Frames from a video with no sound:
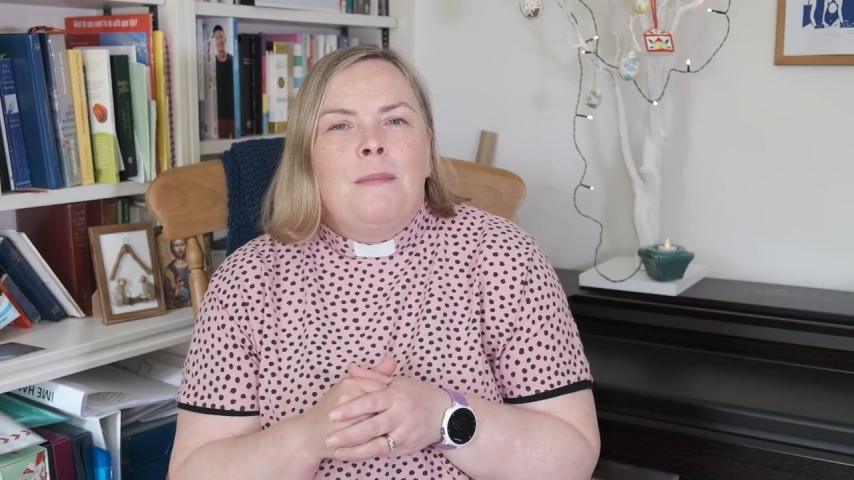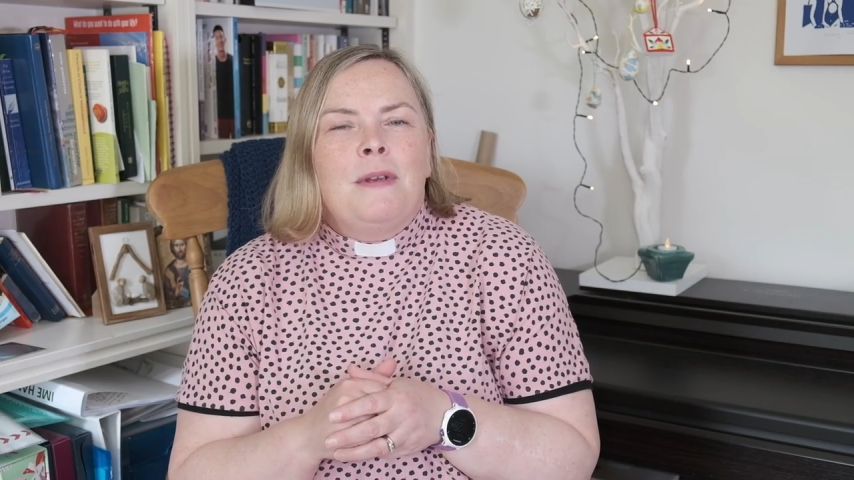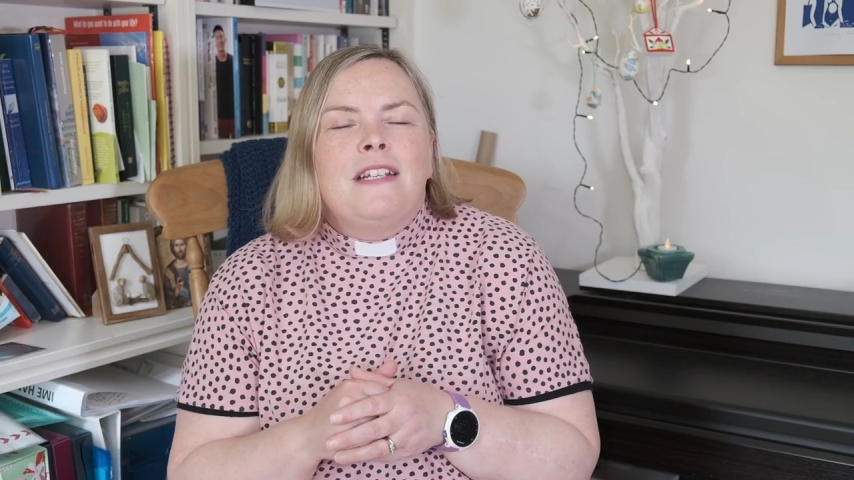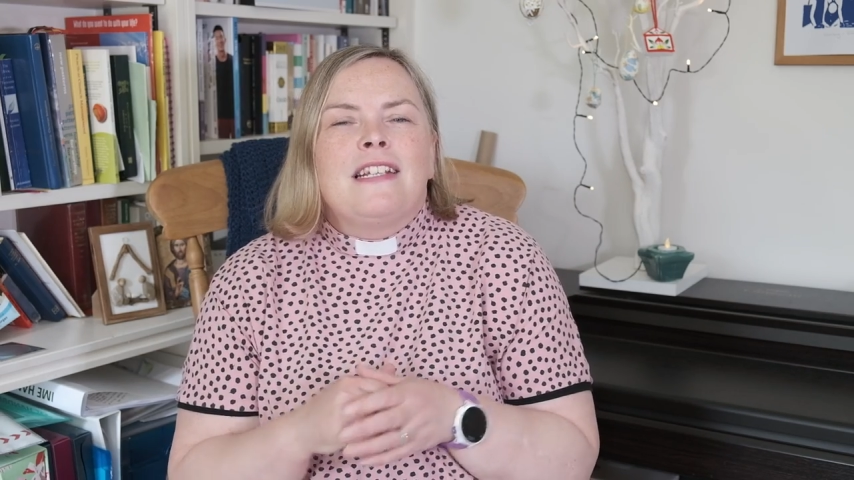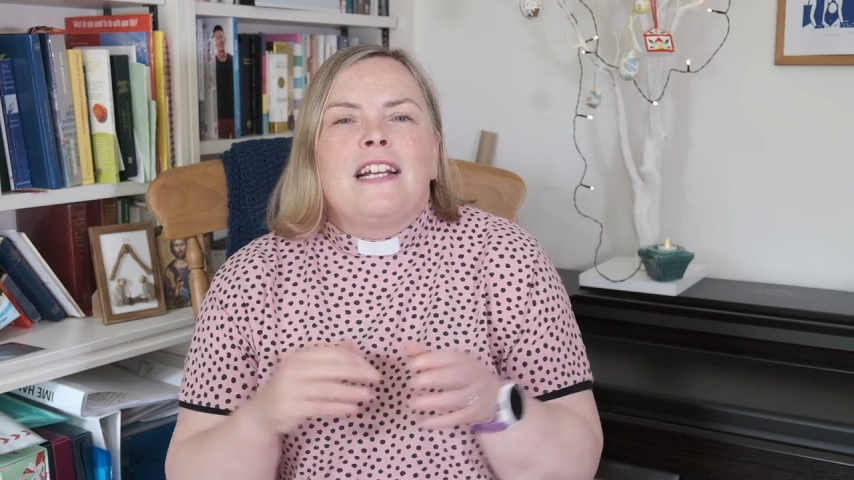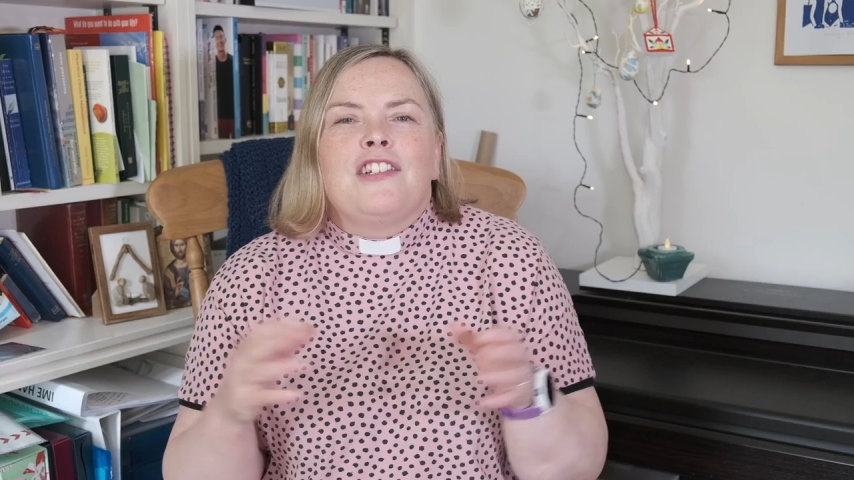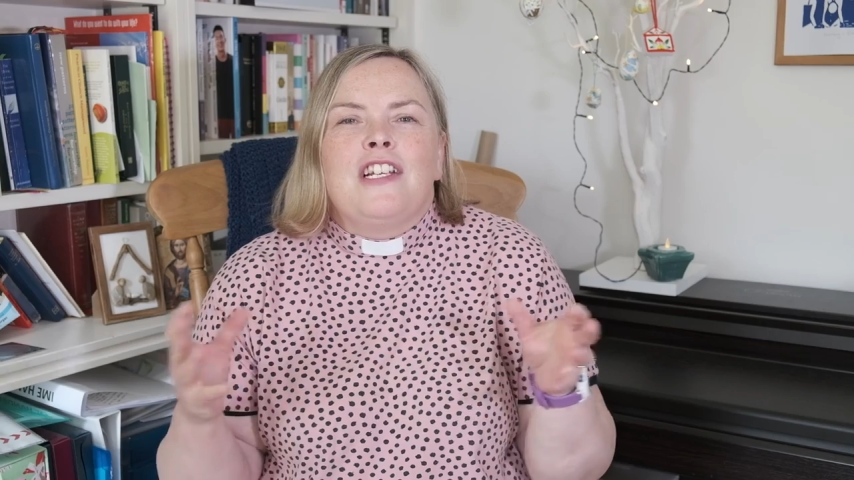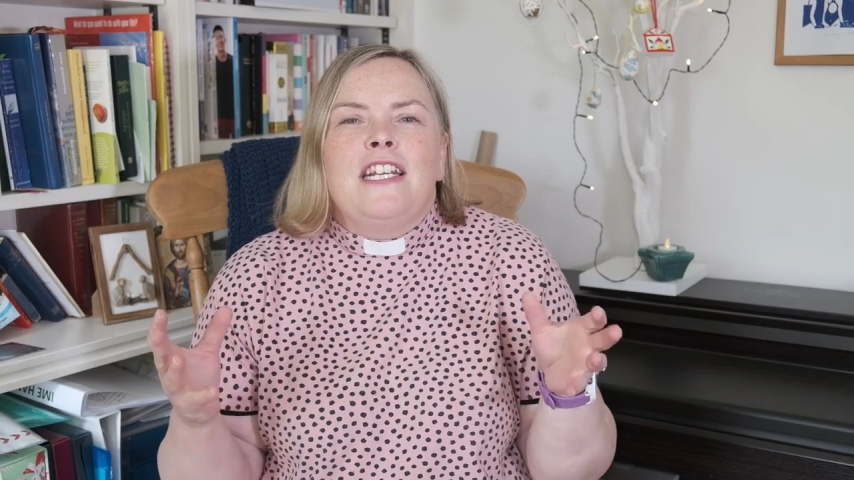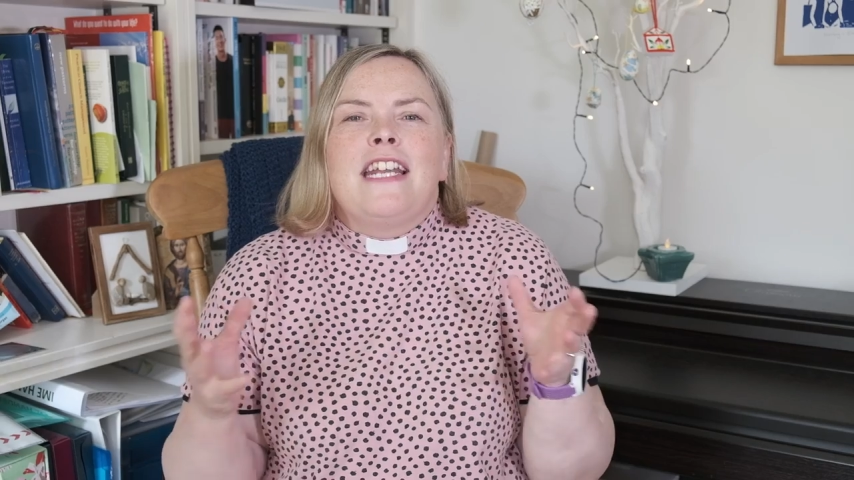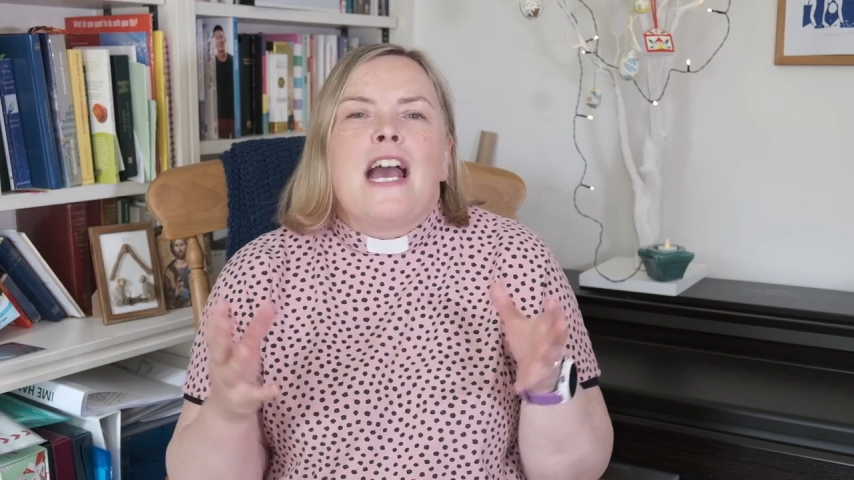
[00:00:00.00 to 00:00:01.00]
Because
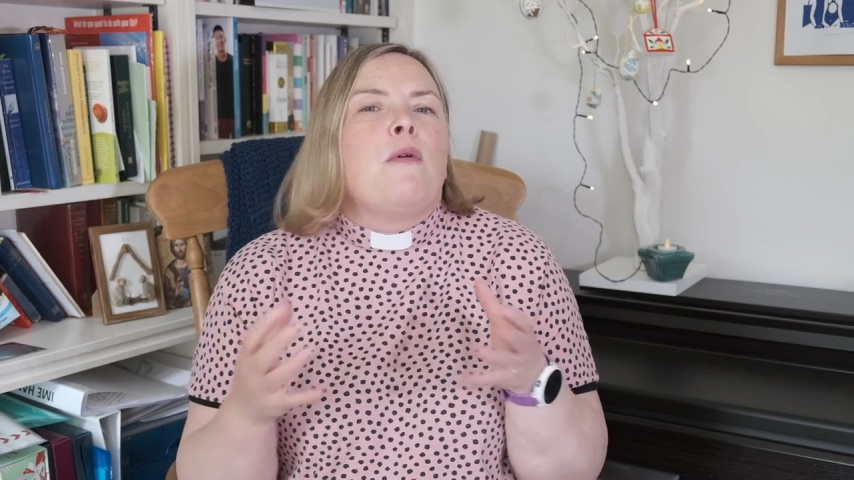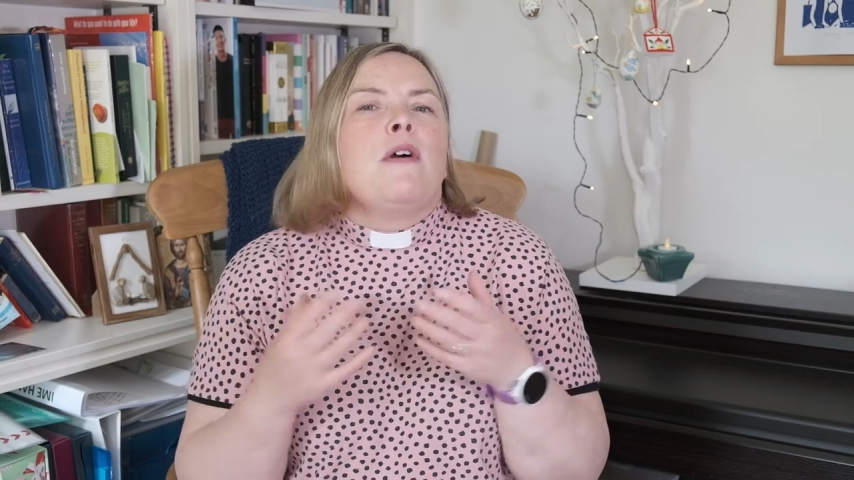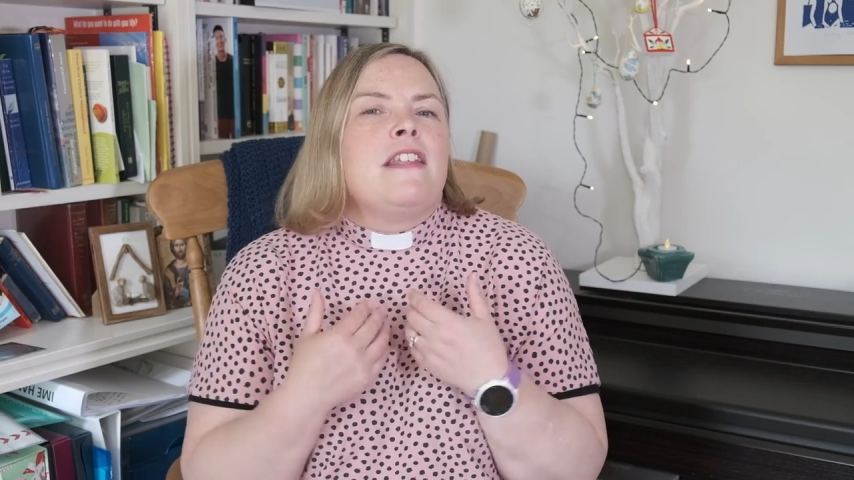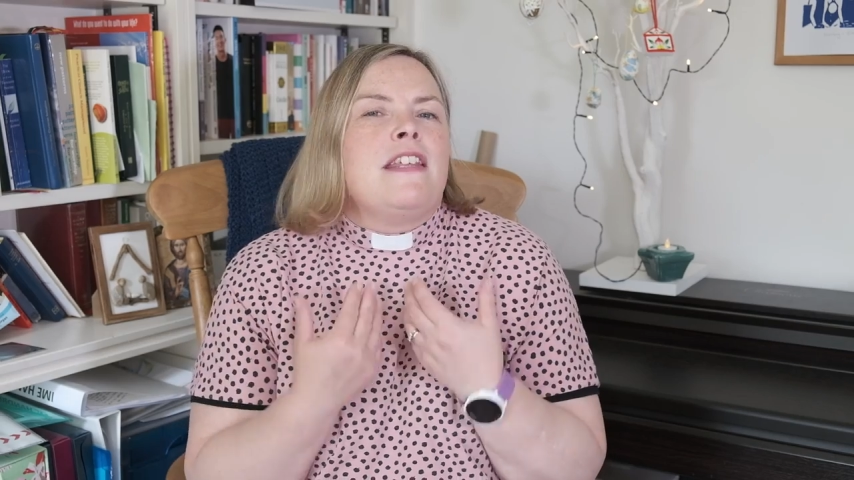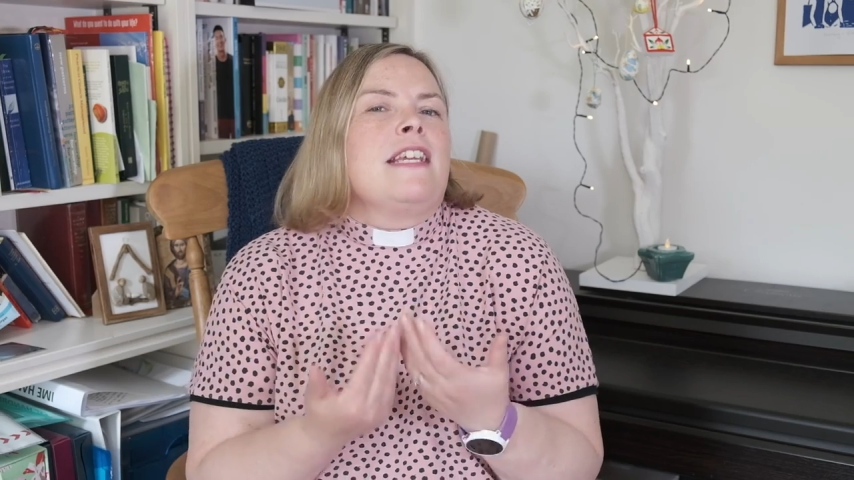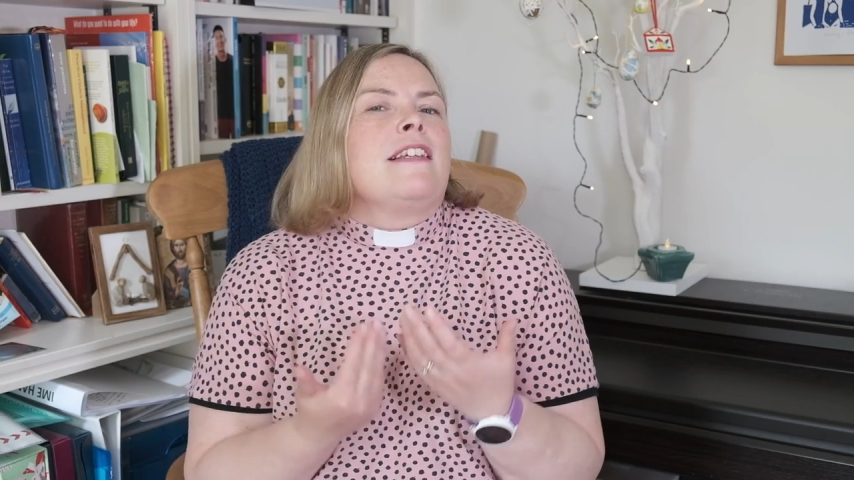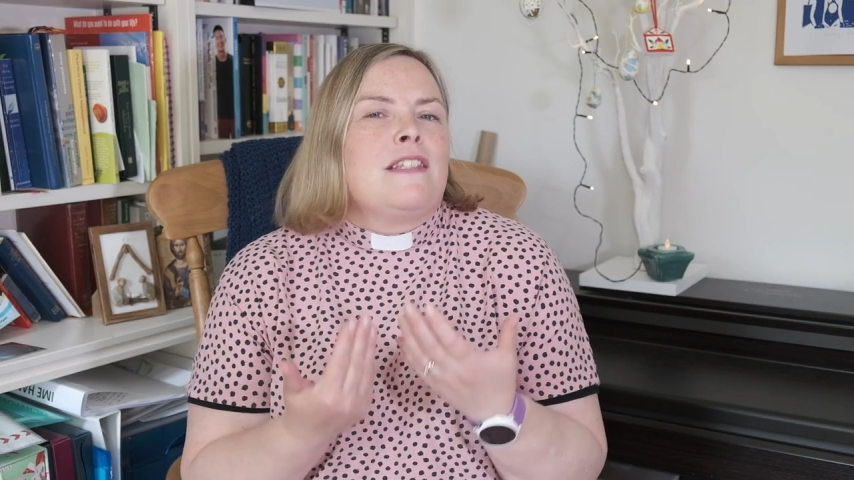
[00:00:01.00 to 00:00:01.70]
actually, now I think